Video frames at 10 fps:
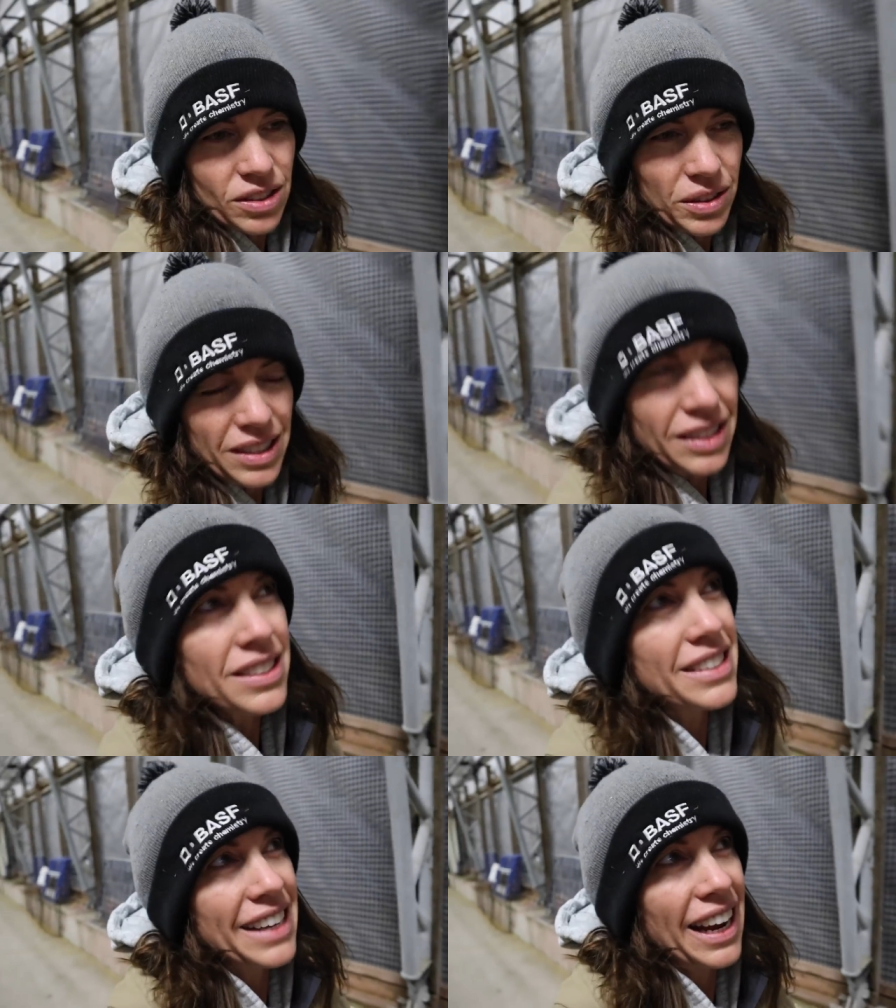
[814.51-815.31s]
So this
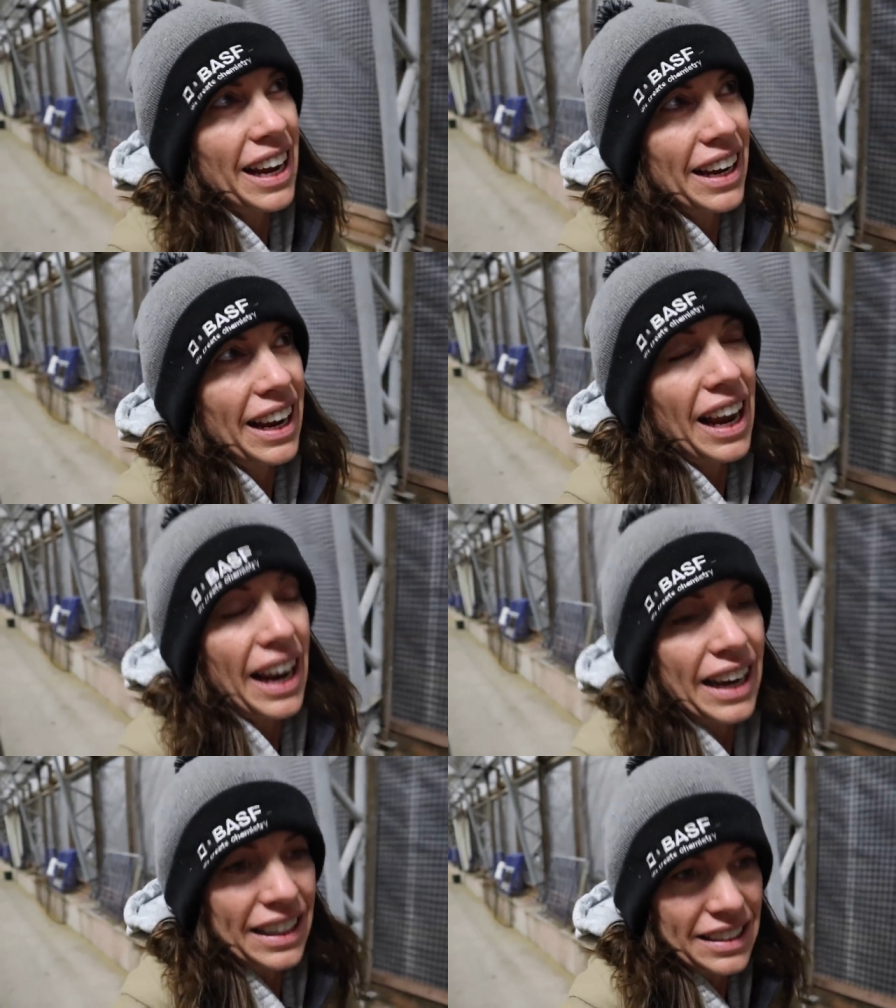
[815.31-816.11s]
is day
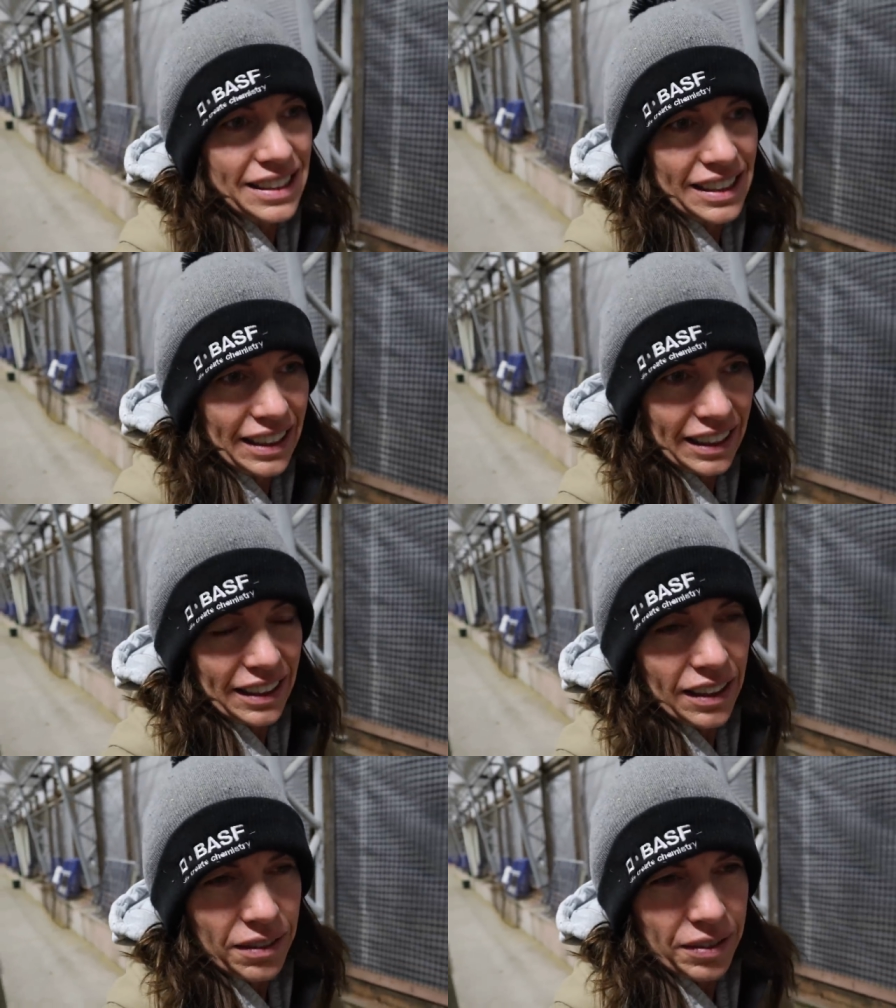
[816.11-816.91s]

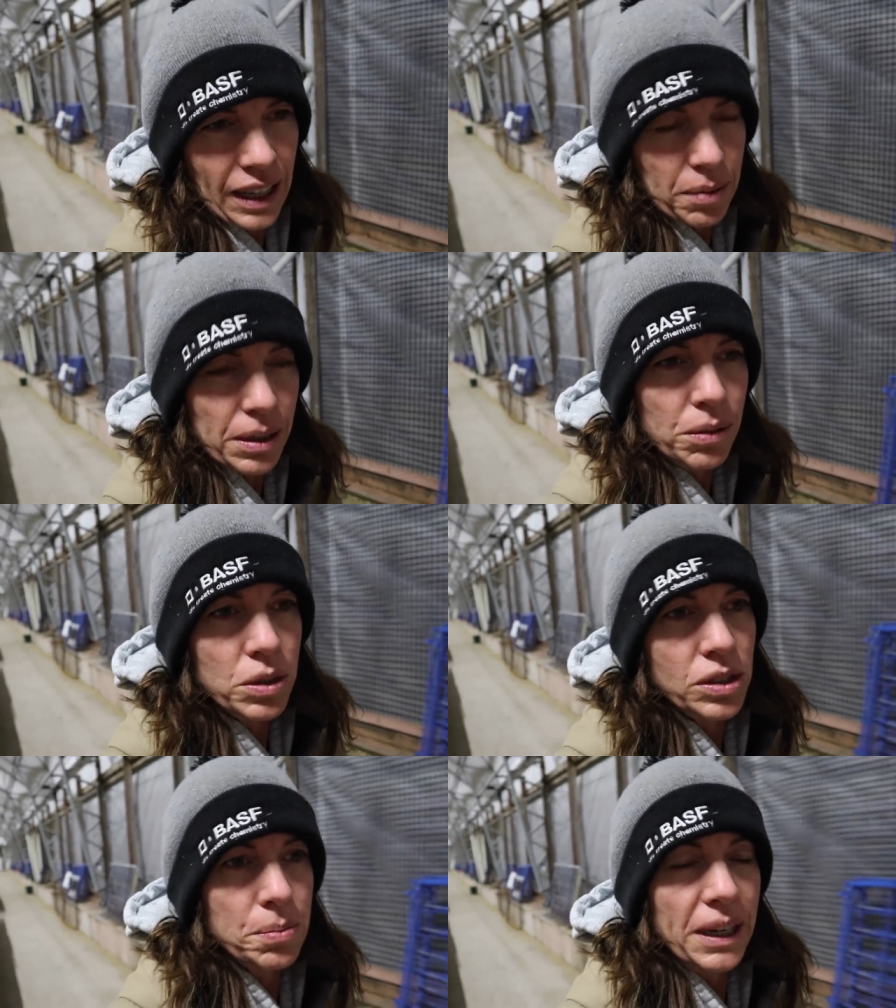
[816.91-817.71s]
18 of lambing,
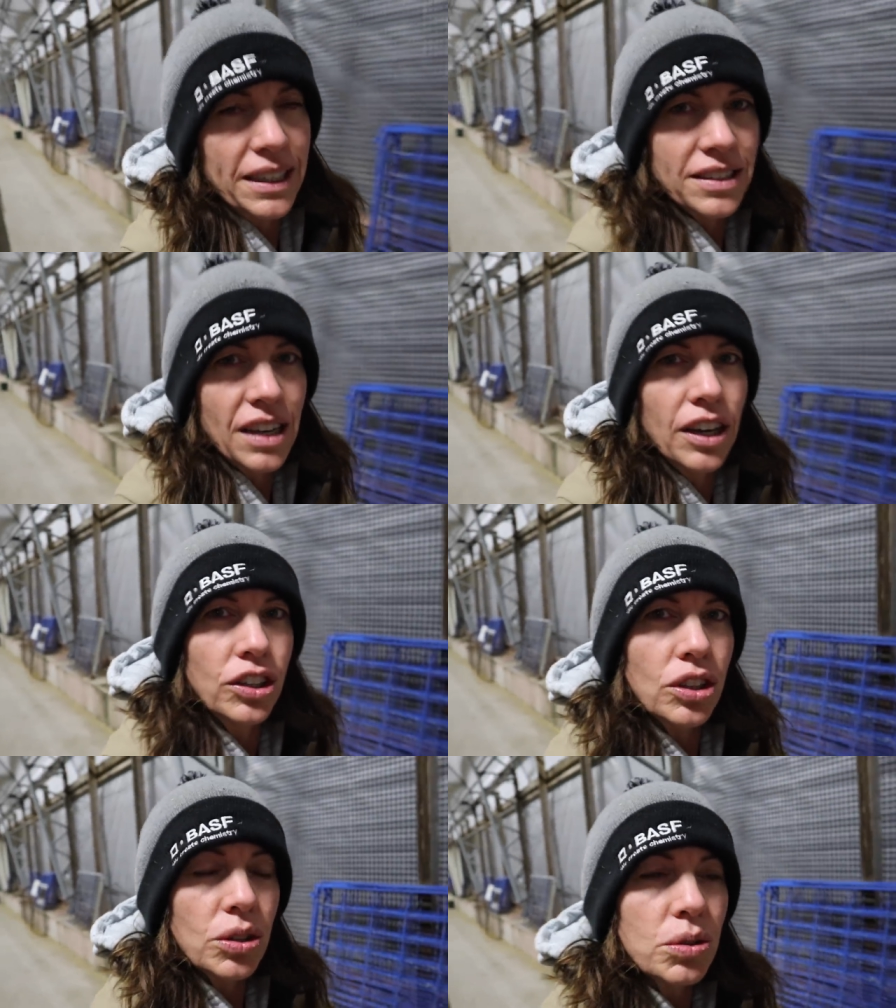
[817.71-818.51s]
which means a
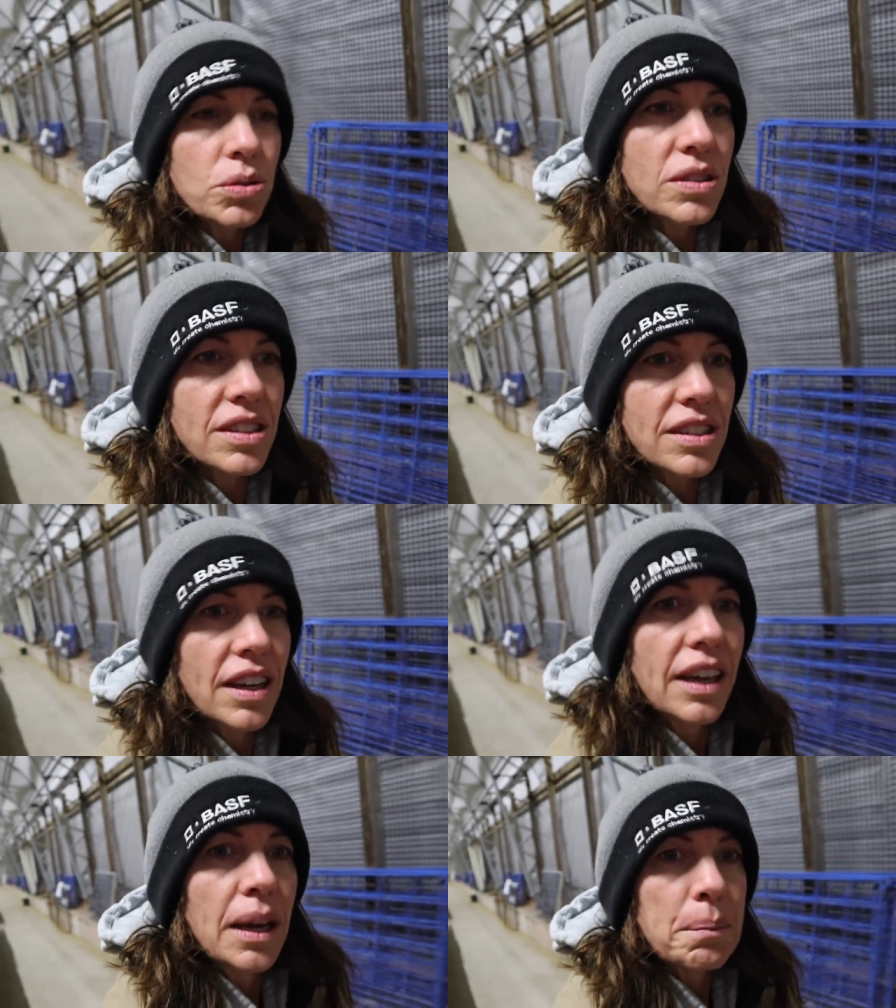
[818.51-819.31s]
ew's
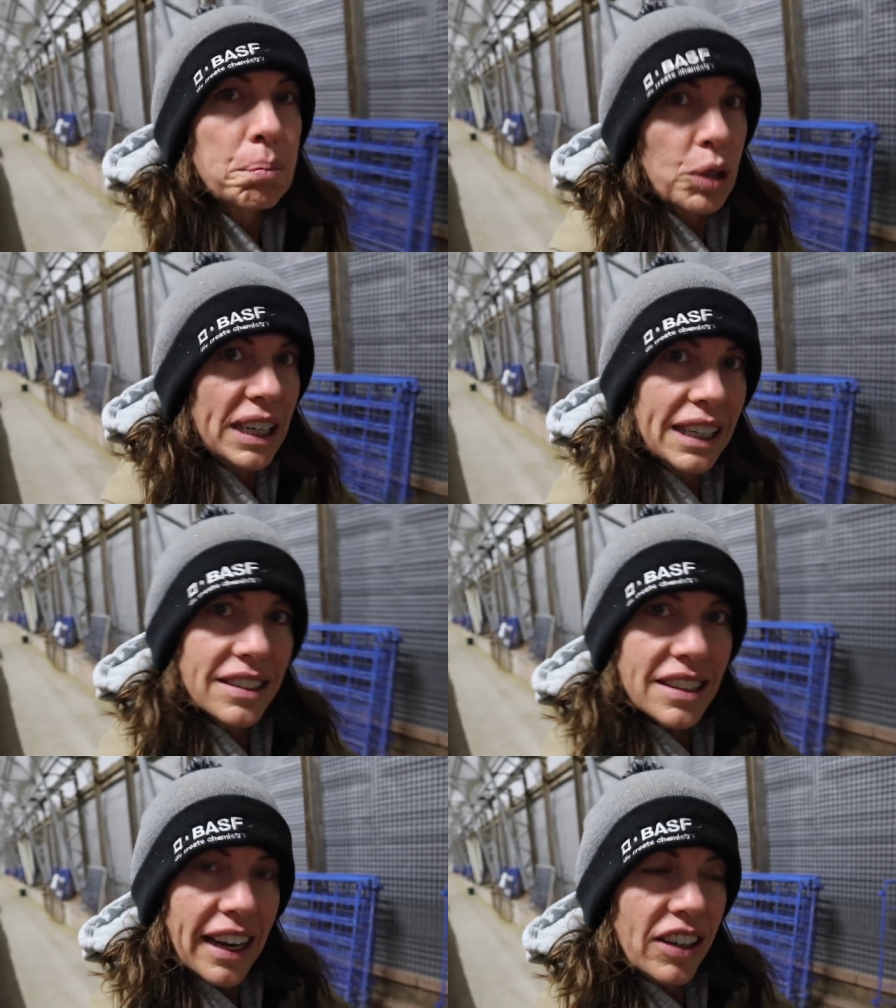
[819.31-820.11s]

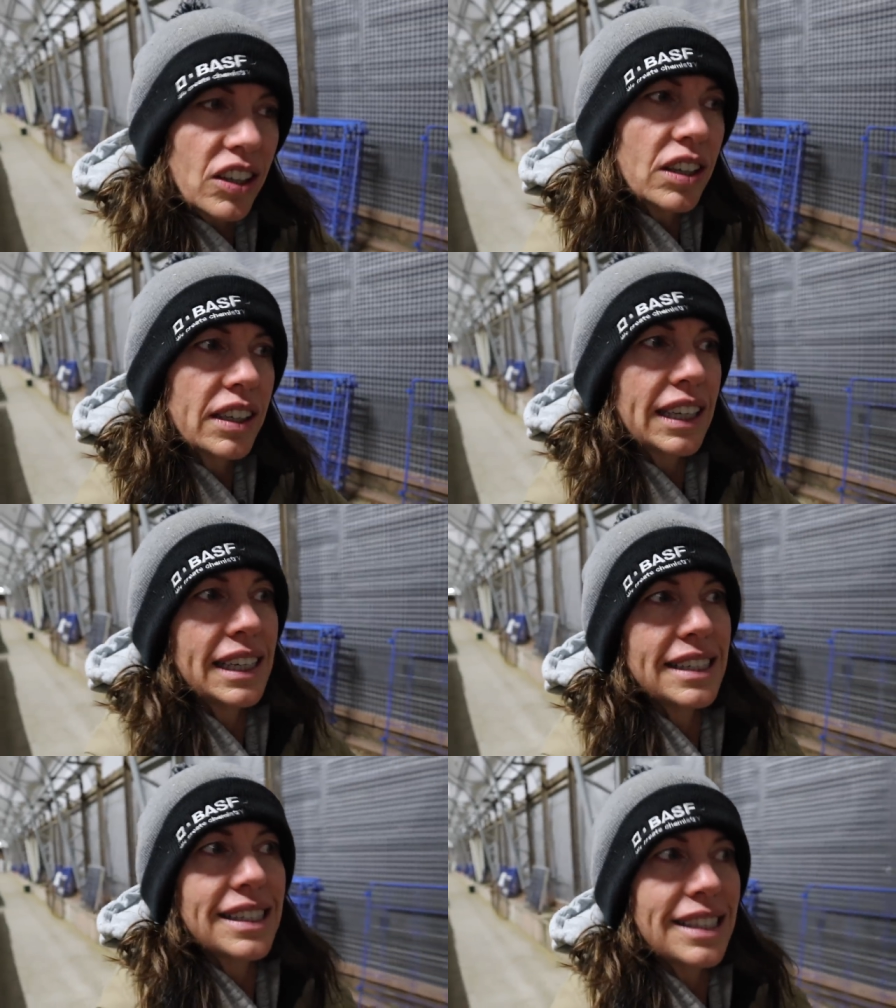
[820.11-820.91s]
breeding cycle
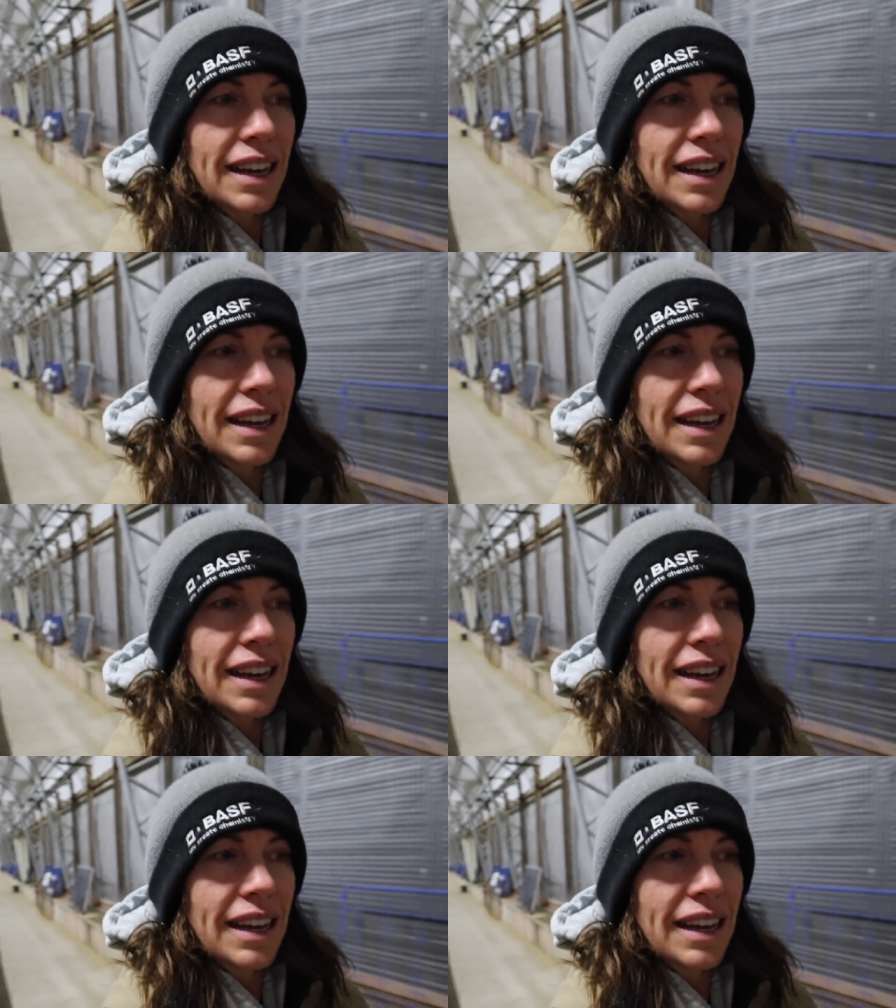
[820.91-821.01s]
is